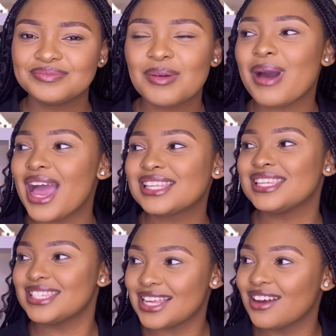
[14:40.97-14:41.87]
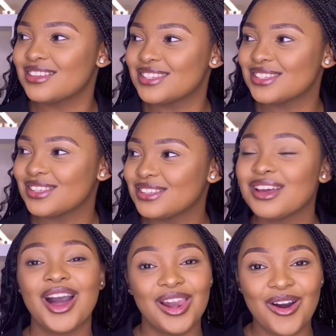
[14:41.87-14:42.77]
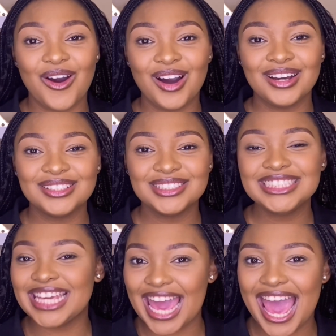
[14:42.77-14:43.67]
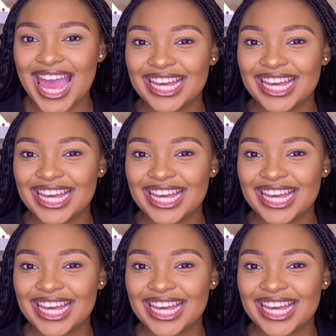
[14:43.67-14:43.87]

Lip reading: My accent sucks a lot. Yeah.